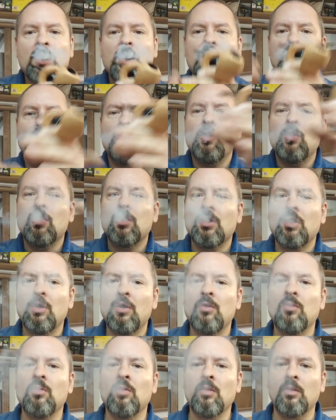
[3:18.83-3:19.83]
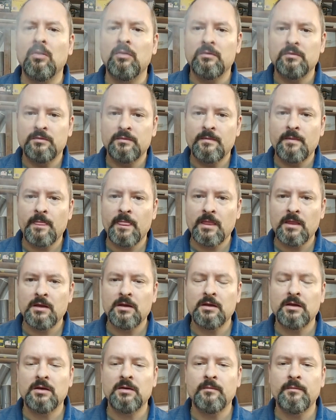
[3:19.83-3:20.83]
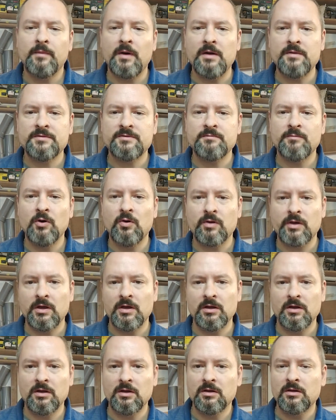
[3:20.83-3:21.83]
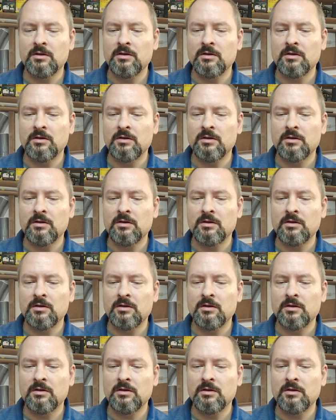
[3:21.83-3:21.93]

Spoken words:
among all pipe smoking